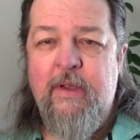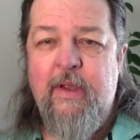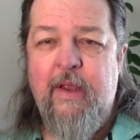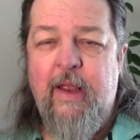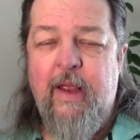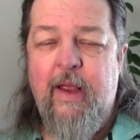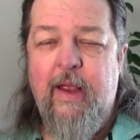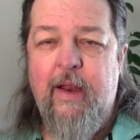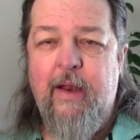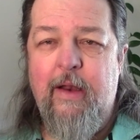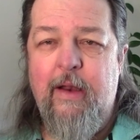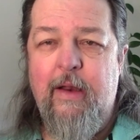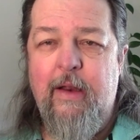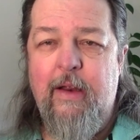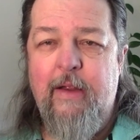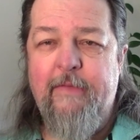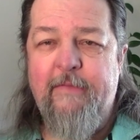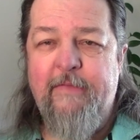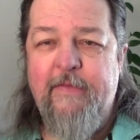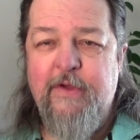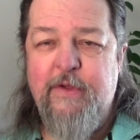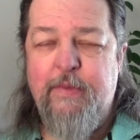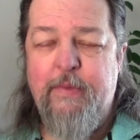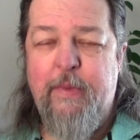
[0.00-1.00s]
And
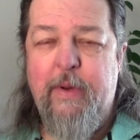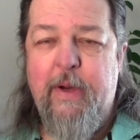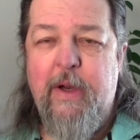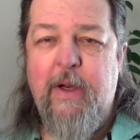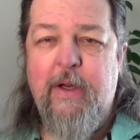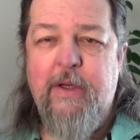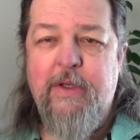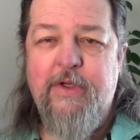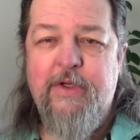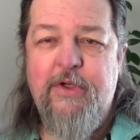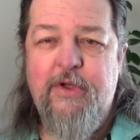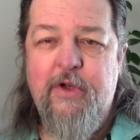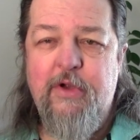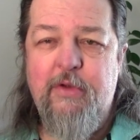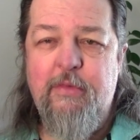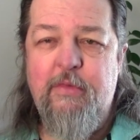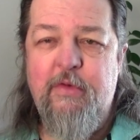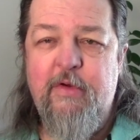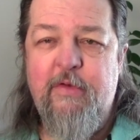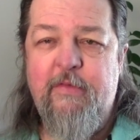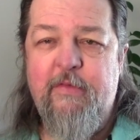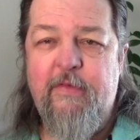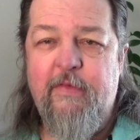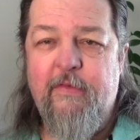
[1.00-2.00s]
if his parents do
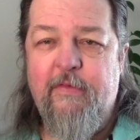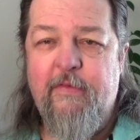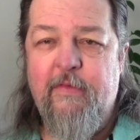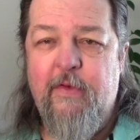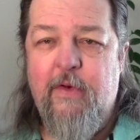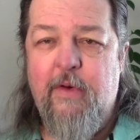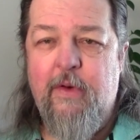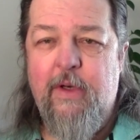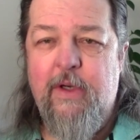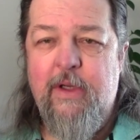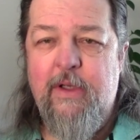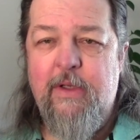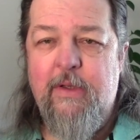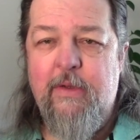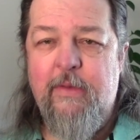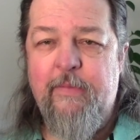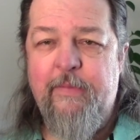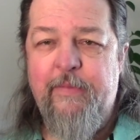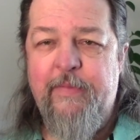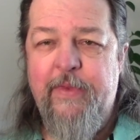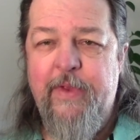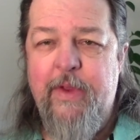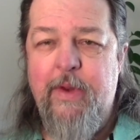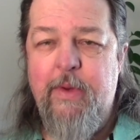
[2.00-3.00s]
move to Florida,
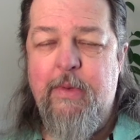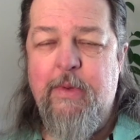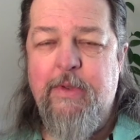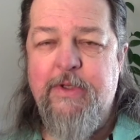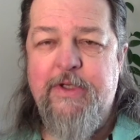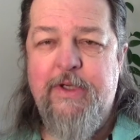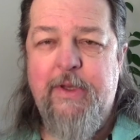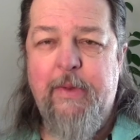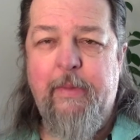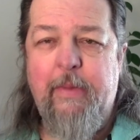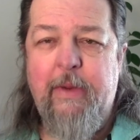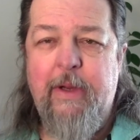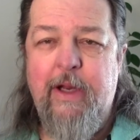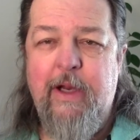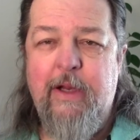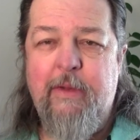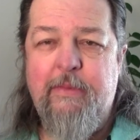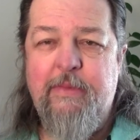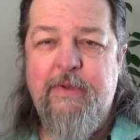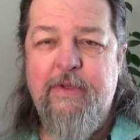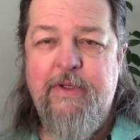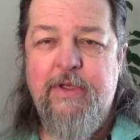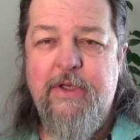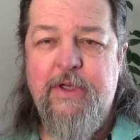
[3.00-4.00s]
he wants to be in a
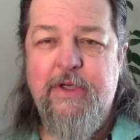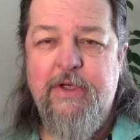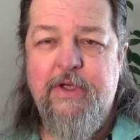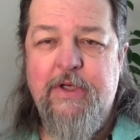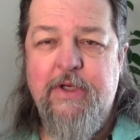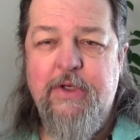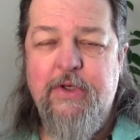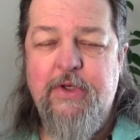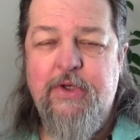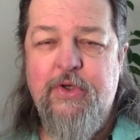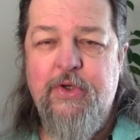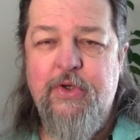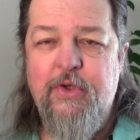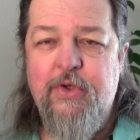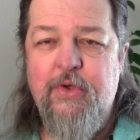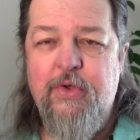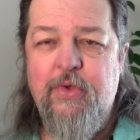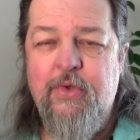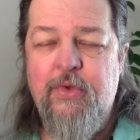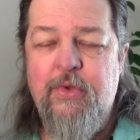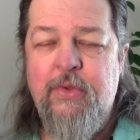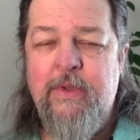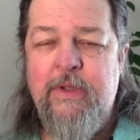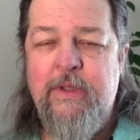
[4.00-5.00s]
position
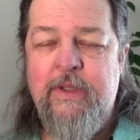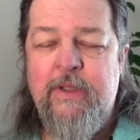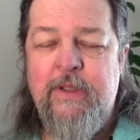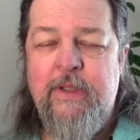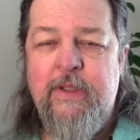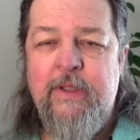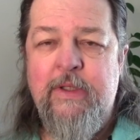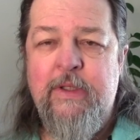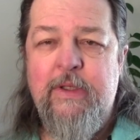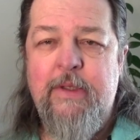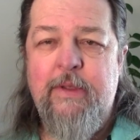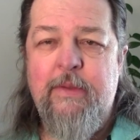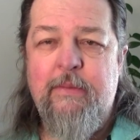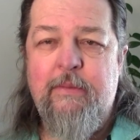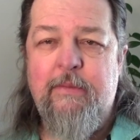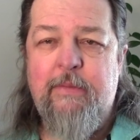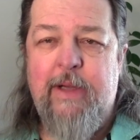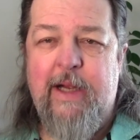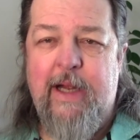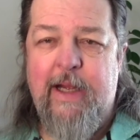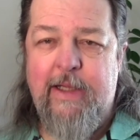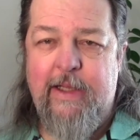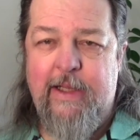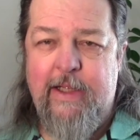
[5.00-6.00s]
to
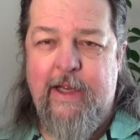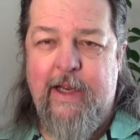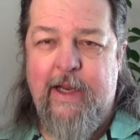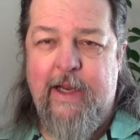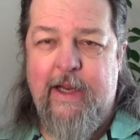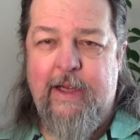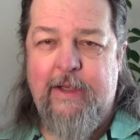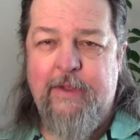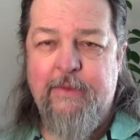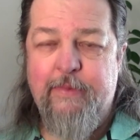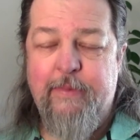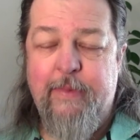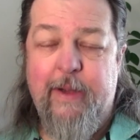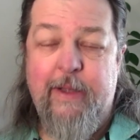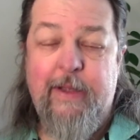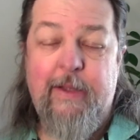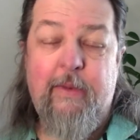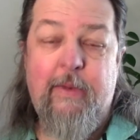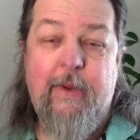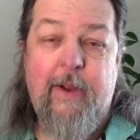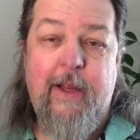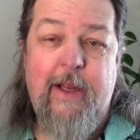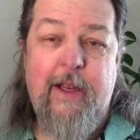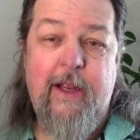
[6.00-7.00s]
buy the house. By
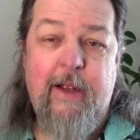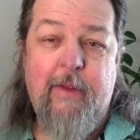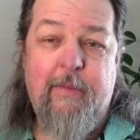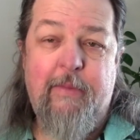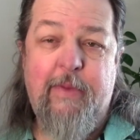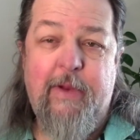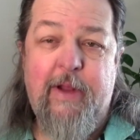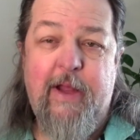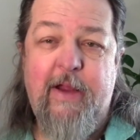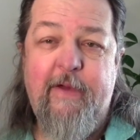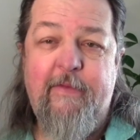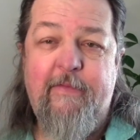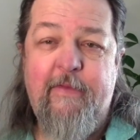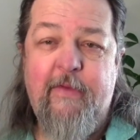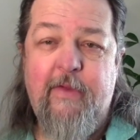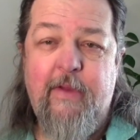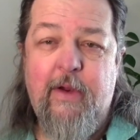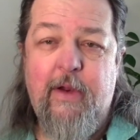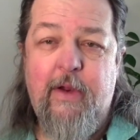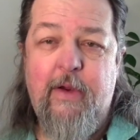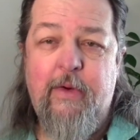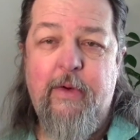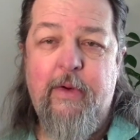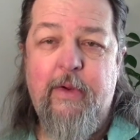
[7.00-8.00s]
the way, he applied for the
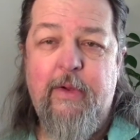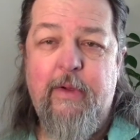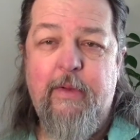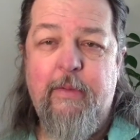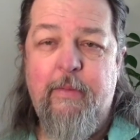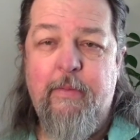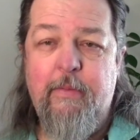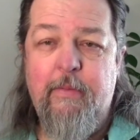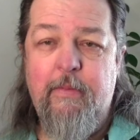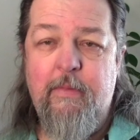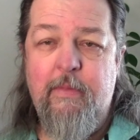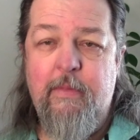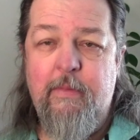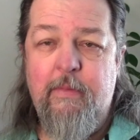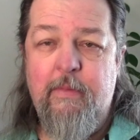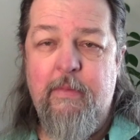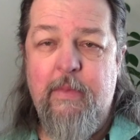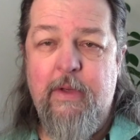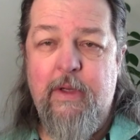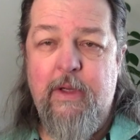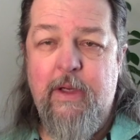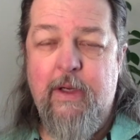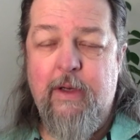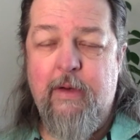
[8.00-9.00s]
loan at
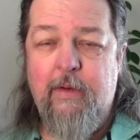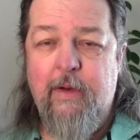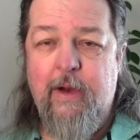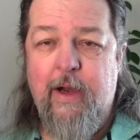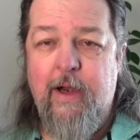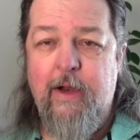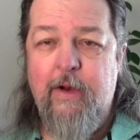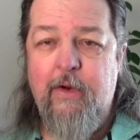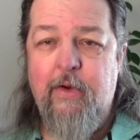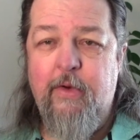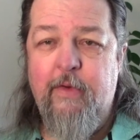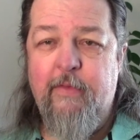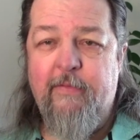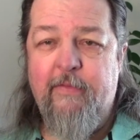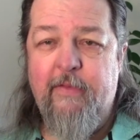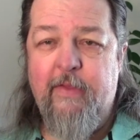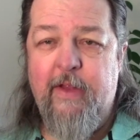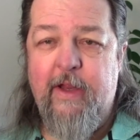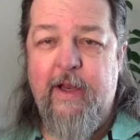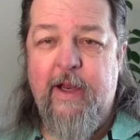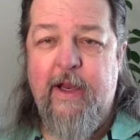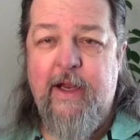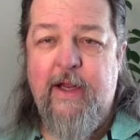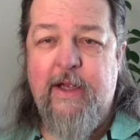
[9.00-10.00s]
the credit union for
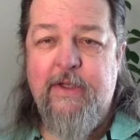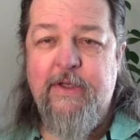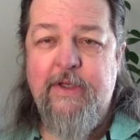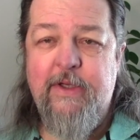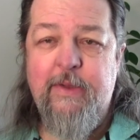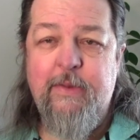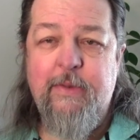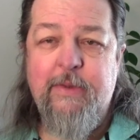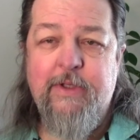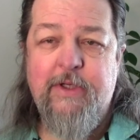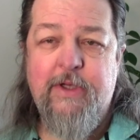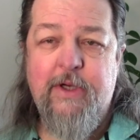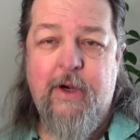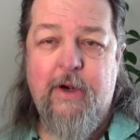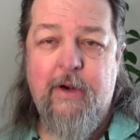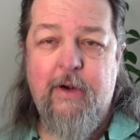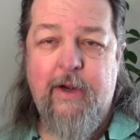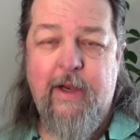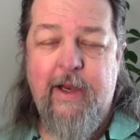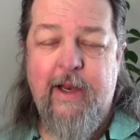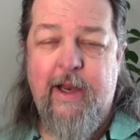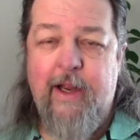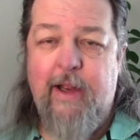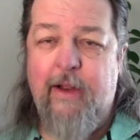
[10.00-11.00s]
the house. He was
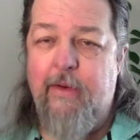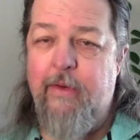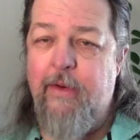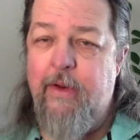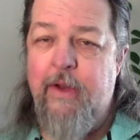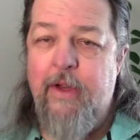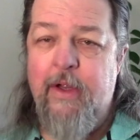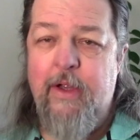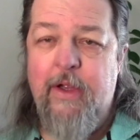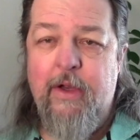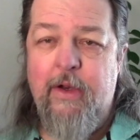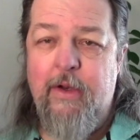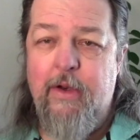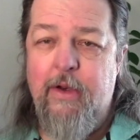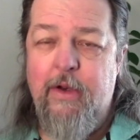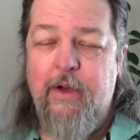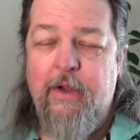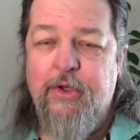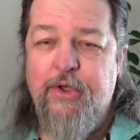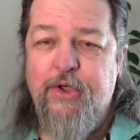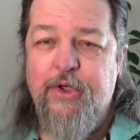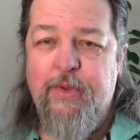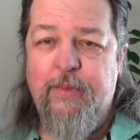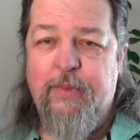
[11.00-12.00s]
turned down.
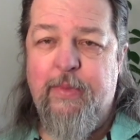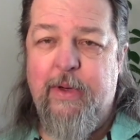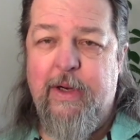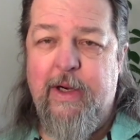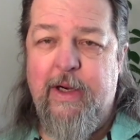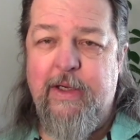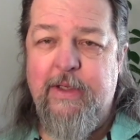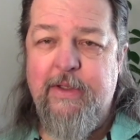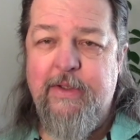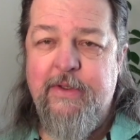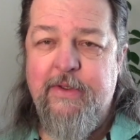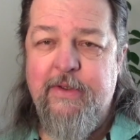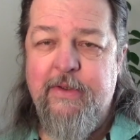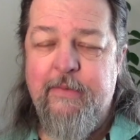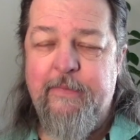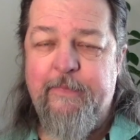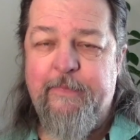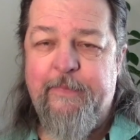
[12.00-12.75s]
No surprise.